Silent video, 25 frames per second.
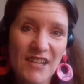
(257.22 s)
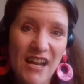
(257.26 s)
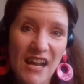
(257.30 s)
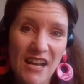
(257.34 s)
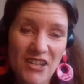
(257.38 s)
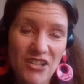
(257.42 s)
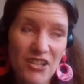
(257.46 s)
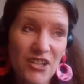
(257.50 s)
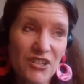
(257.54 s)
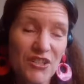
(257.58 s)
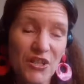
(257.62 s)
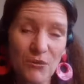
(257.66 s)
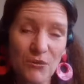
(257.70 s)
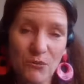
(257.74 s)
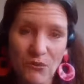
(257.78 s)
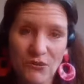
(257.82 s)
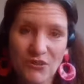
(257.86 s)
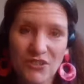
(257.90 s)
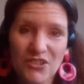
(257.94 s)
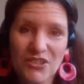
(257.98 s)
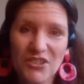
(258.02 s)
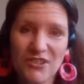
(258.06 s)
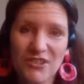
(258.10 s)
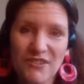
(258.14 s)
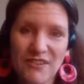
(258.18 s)
Actually, I don't
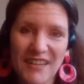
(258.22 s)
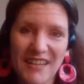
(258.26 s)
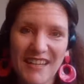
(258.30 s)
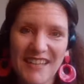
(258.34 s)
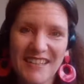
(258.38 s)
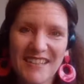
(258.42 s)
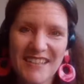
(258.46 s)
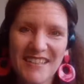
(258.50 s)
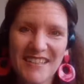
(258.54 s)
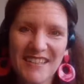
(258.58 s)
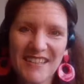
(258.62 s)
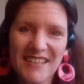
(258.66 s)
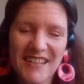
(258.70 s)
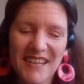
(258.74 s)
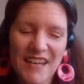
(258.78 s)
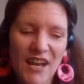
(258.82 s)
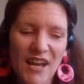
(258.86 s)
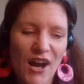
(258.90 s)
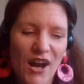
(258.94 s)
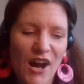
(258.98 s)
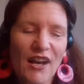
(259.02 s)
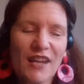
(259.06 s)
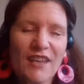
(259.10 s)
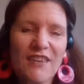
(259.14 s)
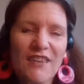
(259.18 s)
want to do that.
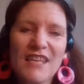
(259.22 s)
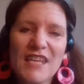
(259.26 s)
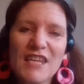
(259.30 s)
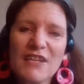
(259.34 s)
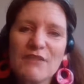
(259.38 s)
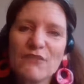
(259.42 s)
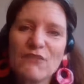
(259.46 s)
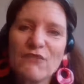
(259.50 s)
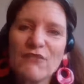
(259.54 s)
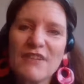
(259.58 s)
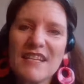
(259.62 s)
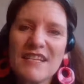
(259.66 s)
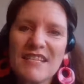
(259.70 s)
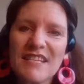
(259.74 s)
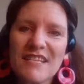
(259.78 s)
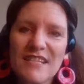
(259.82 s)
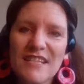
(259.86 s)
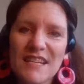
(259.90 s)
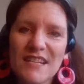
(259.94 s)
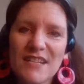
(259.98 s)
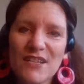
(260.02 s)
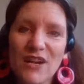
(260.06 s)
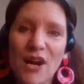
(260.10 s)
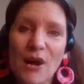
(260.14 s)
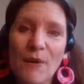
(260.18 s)
I can think of a
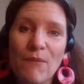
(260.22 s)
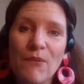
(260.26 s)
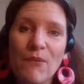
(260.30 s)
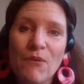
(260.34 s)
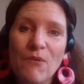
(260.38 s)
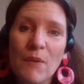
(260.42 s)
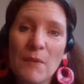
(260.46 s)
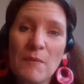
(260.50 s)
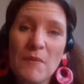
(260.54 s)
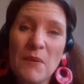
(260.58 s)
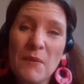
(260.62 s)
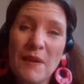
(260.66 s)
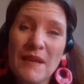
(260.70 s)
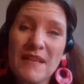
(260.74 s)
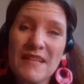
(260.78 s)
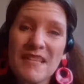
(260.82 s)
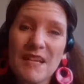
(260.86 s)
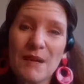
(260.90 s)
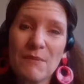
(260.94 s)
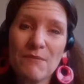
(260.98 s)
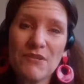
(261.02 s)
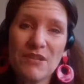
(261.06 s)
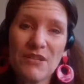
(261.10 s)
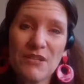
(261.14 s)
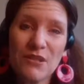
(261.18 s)
recent example when we
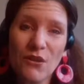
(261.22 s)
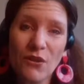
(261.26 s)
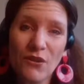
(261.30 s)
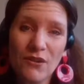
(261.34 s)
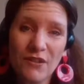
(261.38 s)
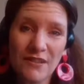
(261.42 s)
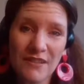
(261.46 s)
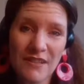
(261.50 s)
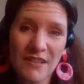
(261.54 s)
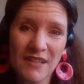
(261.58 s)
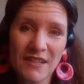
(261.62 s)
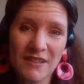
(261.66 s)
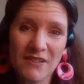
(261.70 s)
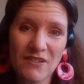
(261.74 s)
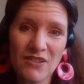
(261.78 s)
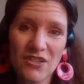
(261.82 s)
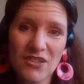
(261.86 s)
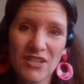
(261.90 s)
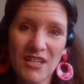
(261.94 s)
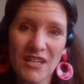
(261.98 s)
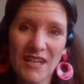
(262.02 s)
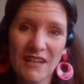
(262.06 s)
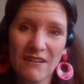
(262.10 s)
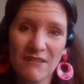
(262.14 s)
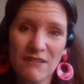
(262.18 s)
went up to Scotland
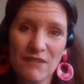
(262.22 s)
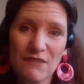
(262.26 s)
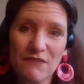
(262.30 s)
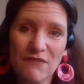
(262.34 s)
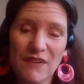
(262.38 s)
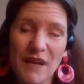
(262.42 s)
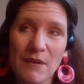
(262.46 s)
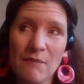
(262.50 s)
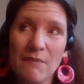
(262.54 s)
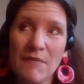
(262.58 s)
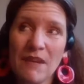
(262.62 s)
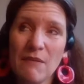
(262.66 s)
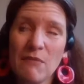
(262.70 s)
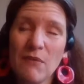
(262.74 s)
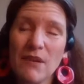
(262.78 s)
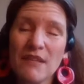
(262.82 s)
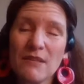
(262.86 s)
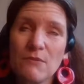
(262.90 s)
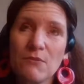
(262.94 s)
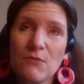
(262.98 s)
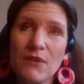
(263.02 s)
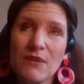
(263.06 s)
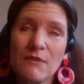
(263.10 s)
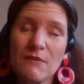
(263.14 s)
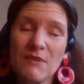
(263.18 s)
last year as a family.
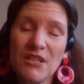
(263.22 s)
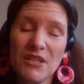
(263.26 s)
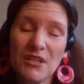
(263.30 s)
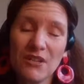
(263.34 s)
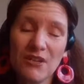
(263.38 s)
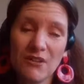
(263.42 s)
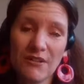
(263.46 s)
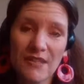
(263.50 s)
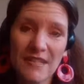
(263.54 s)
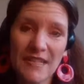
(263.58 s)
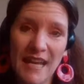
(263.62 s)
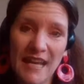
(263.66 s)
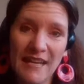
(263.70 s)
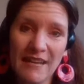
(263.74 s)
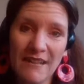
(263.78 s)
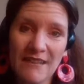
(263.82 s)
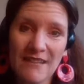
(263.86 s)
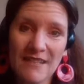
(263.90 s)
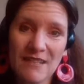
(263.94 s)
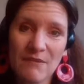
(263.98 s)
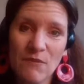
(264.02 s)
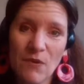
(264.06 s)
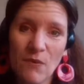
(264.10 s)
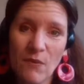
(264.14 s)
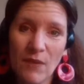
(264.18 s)
We took our
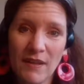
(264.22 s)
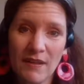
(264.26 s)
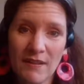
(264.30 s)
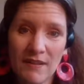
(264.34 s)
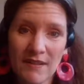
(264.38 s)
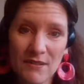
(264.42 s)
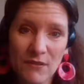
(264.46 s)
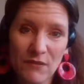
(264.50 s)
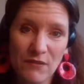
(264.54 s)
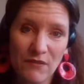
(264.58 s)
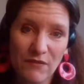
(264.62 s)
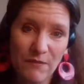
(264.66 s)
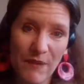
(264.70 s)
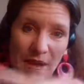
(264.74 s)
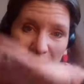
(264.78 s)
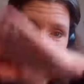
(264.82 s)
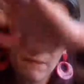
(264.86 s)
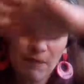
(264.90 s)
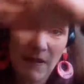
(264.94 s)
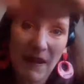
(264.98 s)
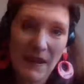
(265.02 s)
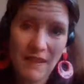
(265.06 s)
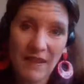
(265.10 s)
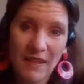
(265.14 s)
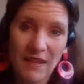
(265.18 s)
tent and we went sort of
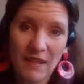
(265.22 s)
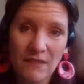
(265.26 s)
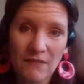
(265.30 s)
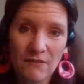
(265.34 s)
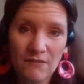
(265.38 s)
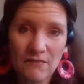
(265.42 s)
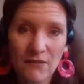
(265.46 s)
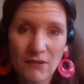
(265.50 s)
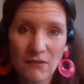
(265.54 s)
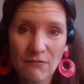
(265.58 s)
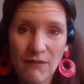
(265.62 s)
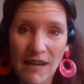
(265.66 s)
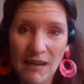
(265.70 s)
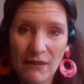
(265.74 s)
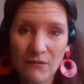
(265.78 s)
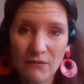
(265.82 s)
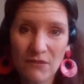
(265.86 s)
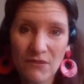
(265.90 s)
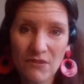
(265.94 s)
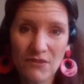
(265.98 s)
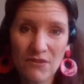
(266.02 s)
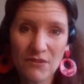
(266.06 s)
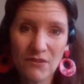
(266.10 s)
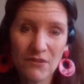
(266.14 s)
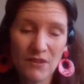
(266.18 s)
backpacking
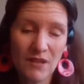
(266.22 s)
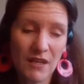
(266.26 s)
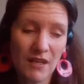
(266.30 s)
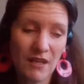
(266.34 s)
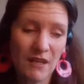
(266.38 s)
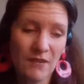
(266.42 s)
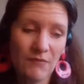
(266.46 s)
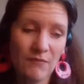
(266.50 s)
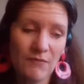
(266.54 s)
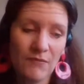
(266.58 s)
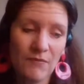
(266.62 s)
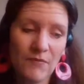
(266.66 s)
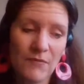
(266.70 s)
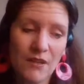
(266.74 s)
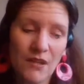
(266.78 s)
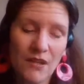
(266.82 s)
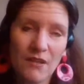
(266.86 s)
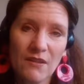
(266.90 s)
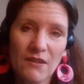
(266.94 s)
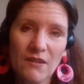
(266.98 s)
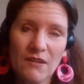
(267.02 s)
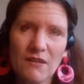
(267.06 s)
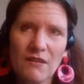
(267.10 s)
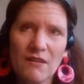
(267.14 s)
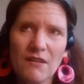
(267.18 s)
around
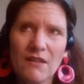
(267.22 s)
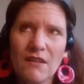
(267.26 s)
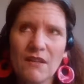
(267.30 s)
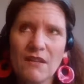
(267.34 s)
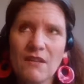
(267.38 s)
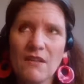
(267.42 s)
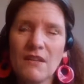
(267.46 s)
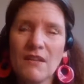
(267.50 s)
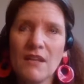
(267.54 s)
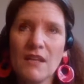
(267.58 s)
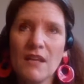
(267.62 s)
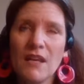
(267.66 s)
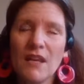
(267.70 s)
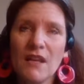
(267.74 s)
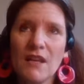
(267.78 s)
the